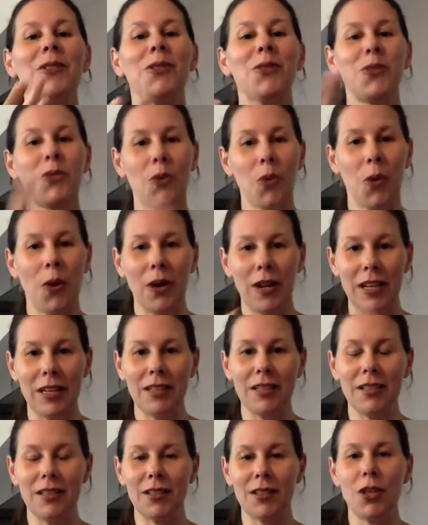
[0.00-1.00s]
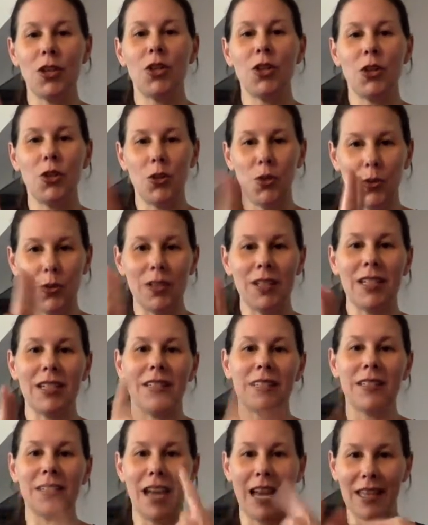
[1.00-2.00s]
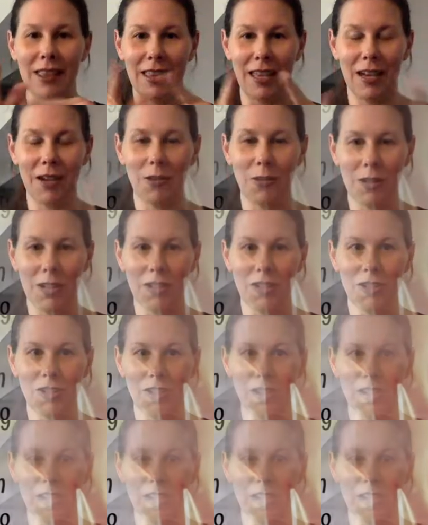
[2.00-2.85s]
stories using sign language.